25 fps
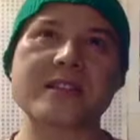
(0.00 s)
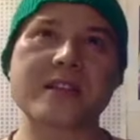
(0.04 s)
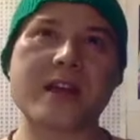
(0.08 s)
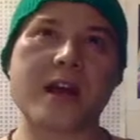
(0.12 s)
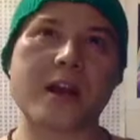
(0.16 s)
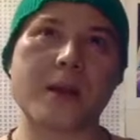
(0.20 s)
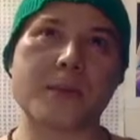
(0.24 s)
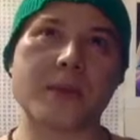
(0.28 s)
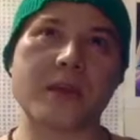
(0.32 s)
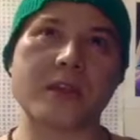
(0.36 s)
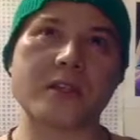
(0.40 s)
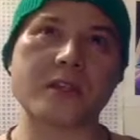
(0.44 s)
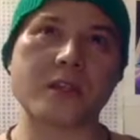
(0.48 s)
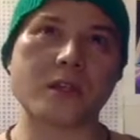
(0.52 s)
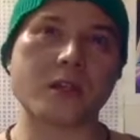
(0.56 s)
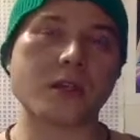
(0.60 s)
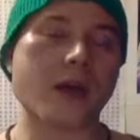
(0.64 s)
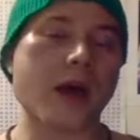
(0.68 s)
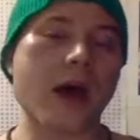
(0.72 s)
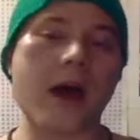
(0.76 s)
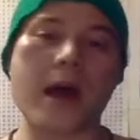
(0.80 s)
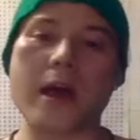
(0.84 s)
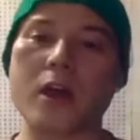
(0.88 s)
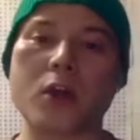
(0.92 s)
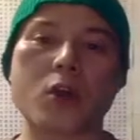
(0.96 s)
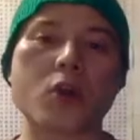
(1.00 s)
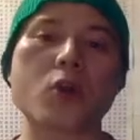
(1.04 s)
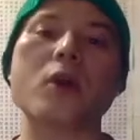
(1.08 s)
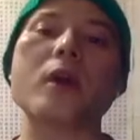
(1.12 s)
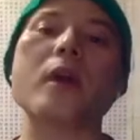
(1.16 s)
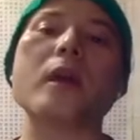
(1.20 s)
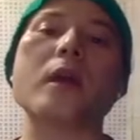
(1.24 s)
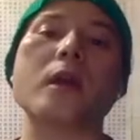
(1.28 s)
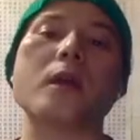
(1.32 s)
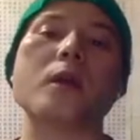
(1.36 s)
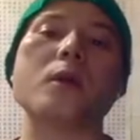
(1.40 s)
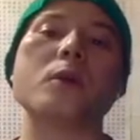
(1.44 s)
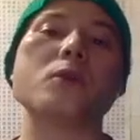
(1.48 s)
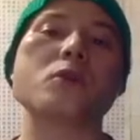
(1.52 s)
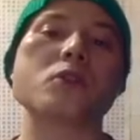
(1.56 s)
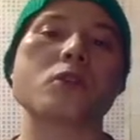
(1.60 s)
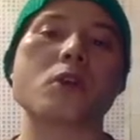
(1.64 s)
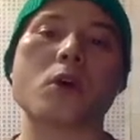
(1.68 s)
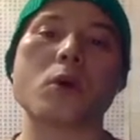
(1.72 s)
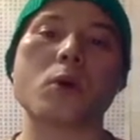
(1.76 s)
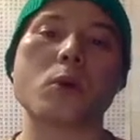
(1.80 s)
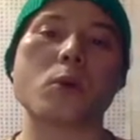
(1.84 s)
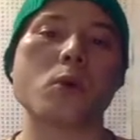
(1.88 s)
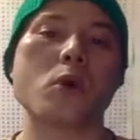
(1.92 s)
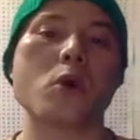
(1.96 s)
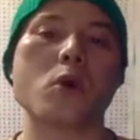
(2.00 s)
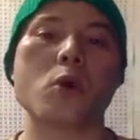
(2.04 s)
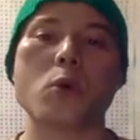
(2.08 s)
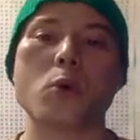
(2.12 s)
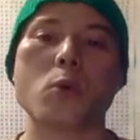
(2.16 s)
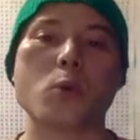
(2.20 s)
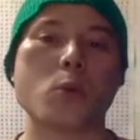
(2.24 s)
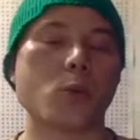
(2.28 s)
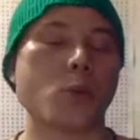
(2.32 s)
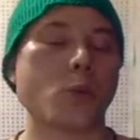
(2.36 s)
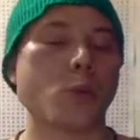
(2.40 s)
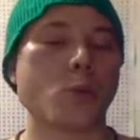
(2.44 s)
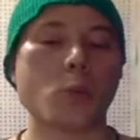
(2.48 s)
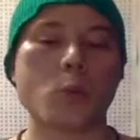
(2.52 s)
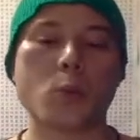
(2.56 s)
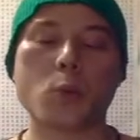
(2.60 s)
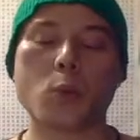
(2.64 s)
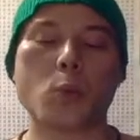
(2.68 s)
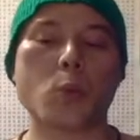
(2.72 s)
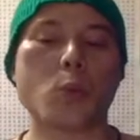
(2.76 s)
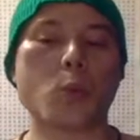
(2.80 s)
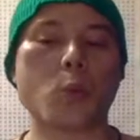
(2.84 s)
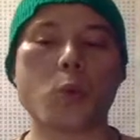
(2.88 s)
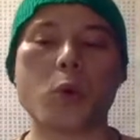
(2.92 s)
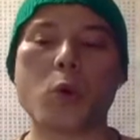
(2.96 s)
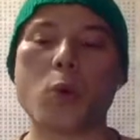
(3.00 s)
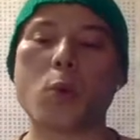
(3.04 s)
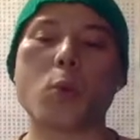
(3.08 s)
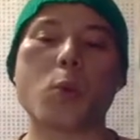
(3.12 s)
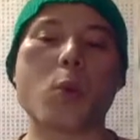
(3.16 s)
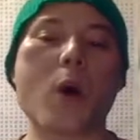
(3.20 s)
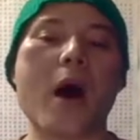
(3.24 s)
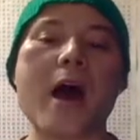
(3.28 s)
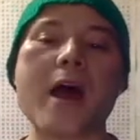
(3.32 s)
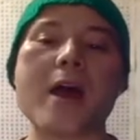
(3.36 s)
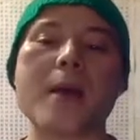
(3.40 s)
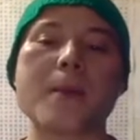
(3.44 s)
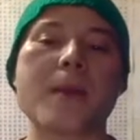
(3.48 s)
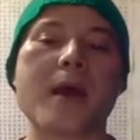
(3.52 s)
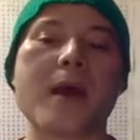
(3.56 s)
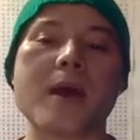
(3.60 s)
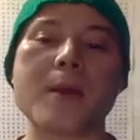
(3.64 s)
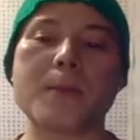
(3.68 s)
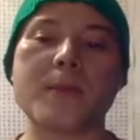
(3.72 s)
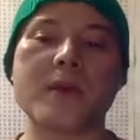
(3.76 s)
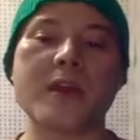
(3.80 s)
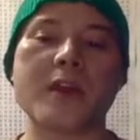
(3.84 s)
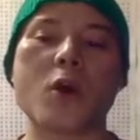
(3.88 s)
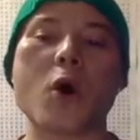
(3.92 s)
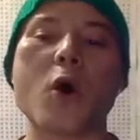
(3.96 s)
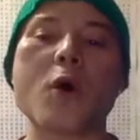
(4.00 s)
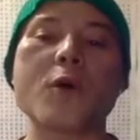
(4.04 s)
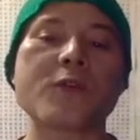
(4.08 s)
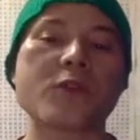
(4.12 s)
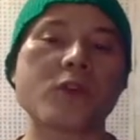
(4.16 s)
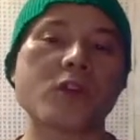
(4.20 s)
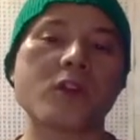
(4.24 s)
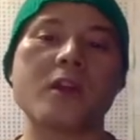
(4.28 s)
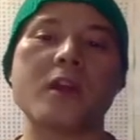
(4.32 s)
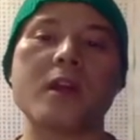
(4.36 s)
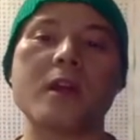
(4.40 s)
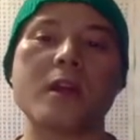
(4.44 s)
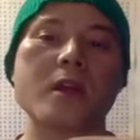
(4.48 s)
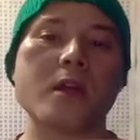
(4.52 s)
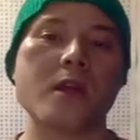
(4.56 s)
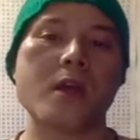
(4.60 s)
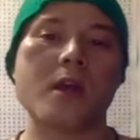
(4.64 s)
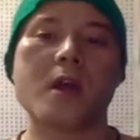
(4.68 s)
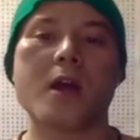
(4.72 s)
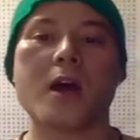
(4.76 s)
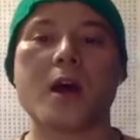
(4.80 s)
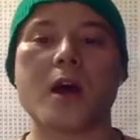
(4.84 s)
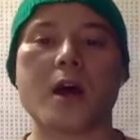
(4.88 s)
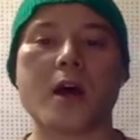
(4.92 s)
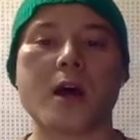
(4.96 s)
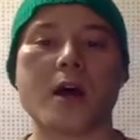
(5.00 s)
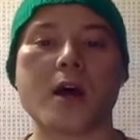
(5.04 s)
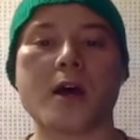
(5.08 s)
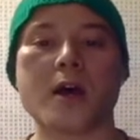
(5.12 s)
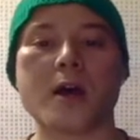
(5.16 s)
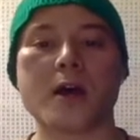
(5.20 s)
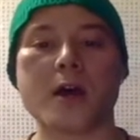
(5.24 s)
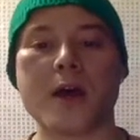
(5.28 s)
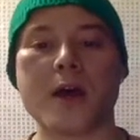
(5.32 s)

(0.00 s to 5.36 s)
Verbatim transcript: not a big deal. I agree. So why am I being overly uh,